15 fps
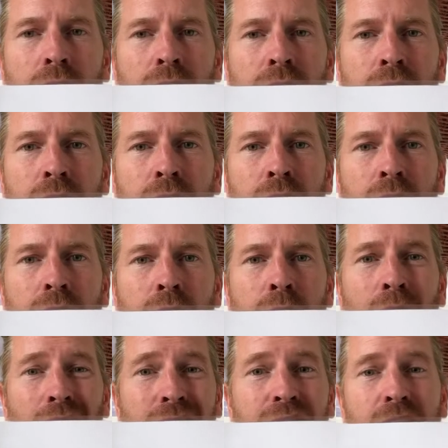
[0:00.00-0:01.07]
the
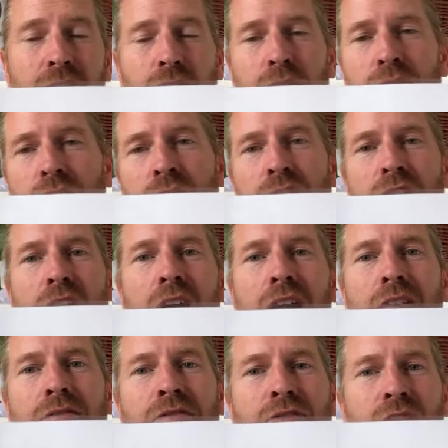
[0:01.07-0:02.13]
blood vessels is
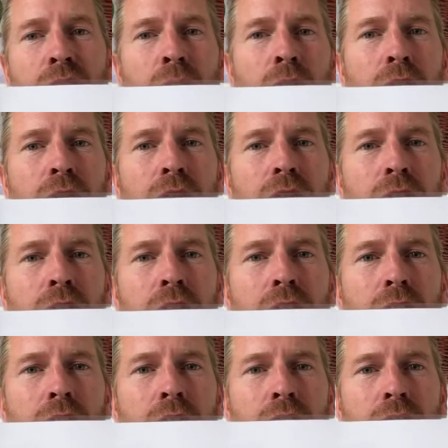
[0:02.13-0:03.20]
kind of similar.
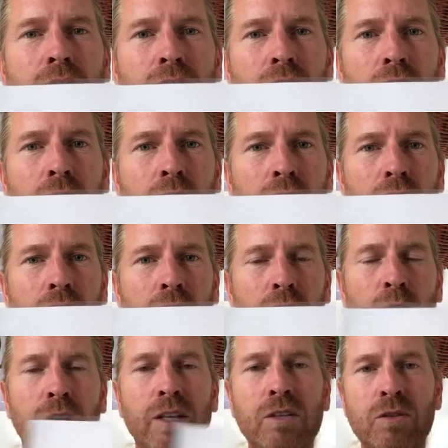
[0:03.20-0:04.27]
So
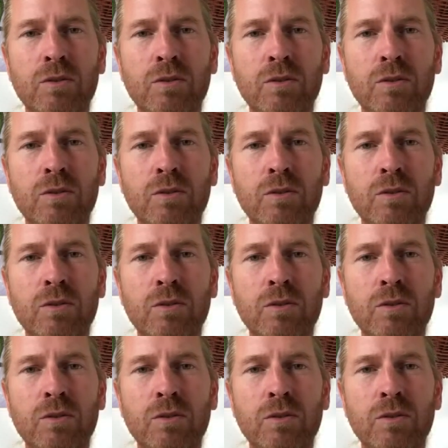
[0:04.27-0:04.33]
when